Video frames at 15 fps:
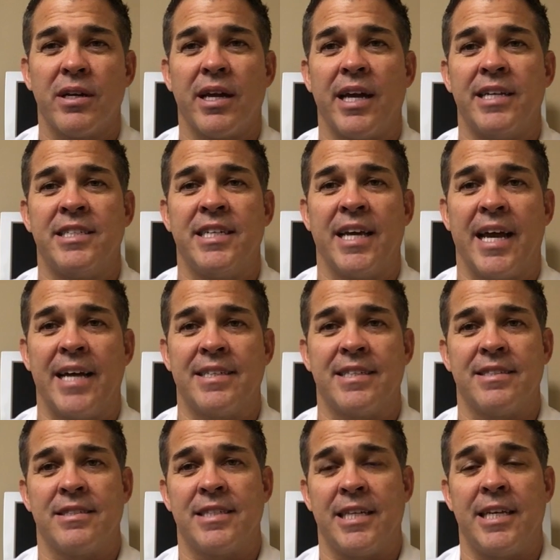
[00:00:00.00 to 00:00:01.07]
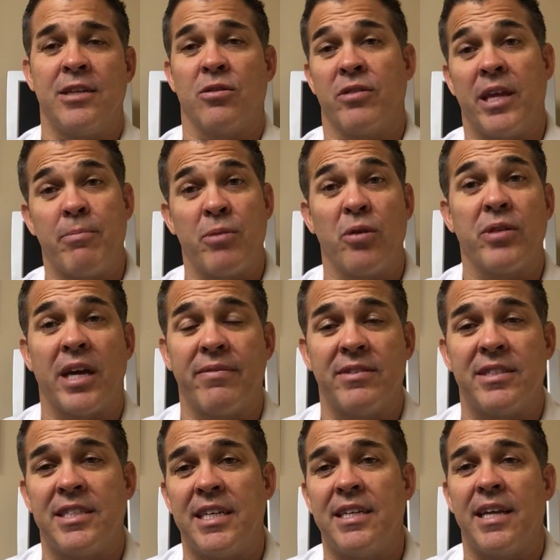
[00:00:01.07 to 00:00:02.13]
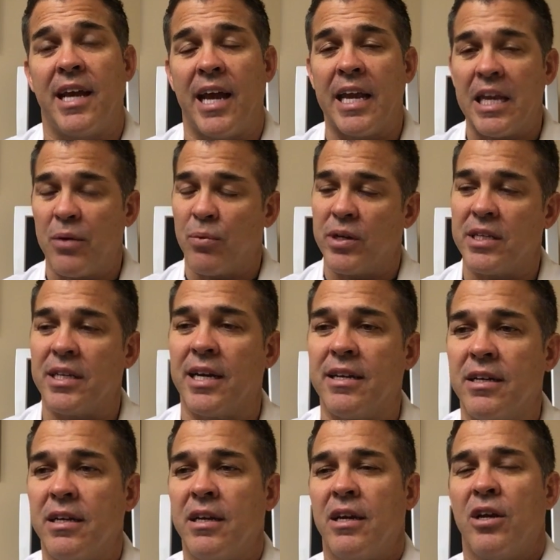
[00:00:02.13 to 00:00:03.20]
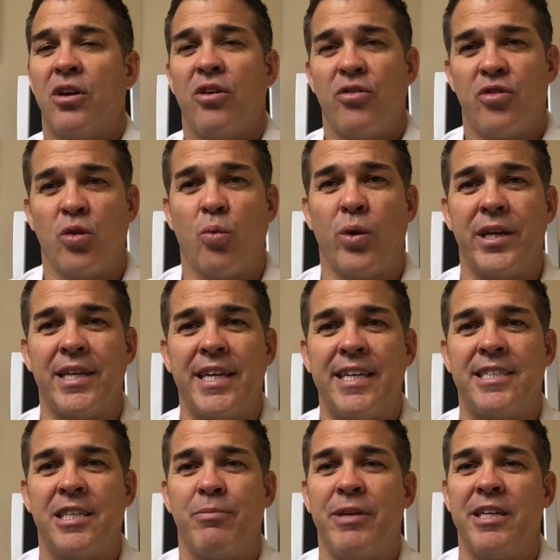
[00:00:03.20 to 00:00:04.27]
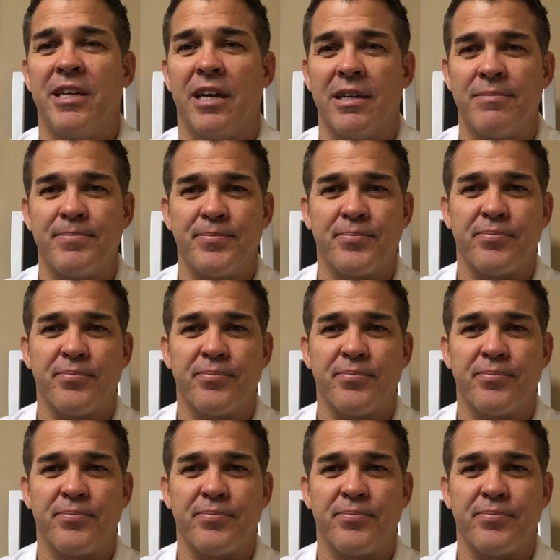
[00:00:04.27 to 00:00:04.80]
and she hasn't seen, or they both haven't seen anyone yet. So what needs to be done?